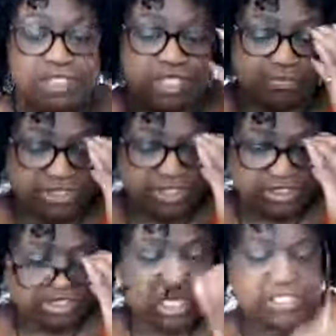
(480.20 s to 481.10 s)
that was in the
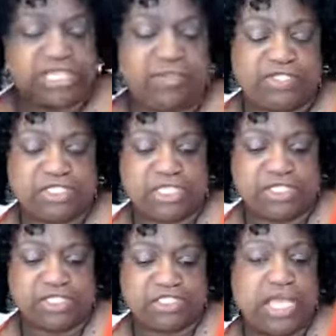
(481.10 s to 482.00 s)
Stock Savvy
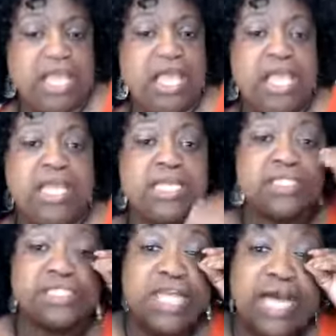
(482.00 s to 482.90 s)
sessions. And in the
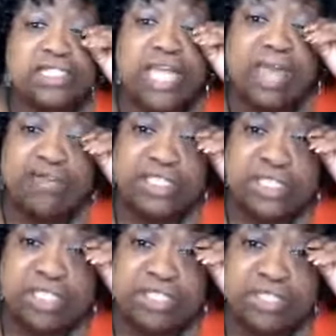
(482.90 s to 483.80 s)
Stock Savvy
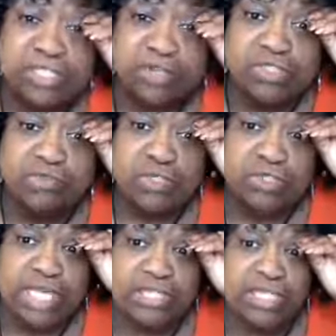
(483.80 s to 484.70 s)
sessions, those of you
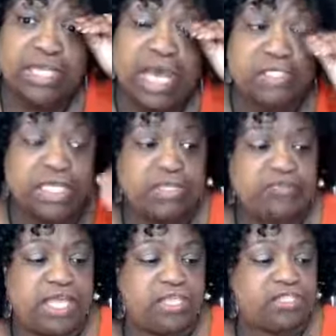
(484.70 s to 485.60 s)
that did not take
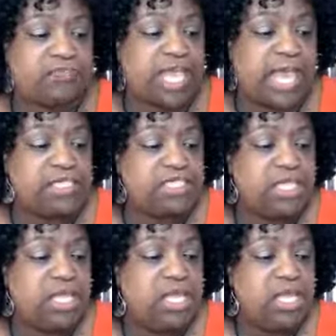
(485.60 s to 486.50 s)
advantage of that,
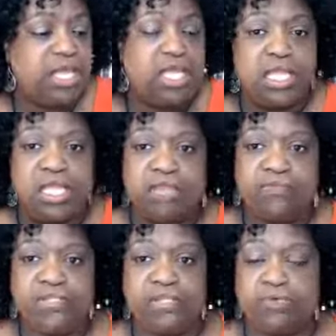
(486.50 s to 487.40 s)
if
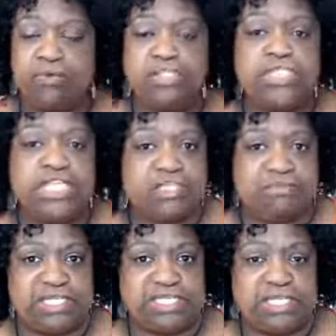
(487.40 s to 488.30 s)
you didn't
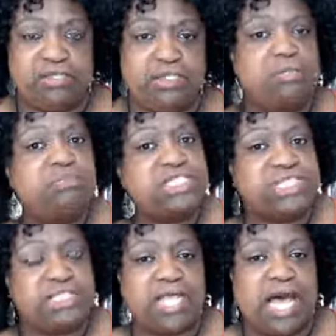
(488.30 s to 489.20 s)
miss it, you missed
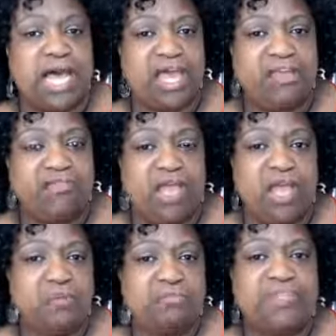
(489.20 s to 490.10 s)
it live,
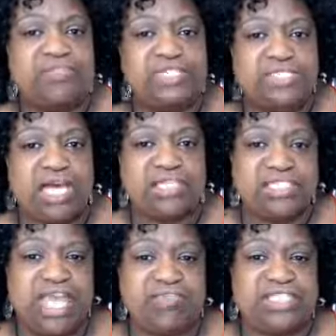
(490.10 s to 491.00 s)
but the Stock
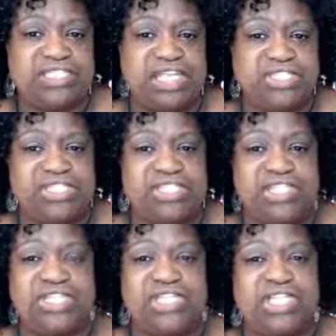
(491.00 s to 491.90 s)
Savvy session
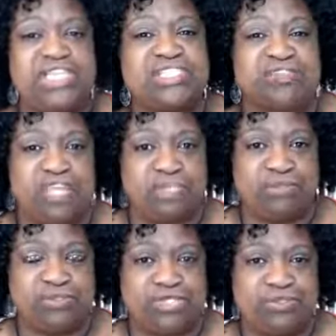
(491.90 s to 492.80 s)
teaching is available
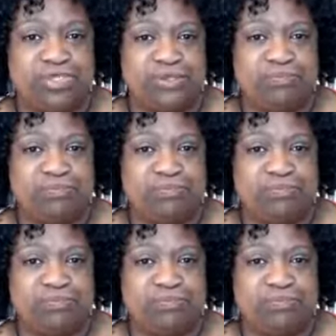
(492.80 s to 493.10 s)
to you.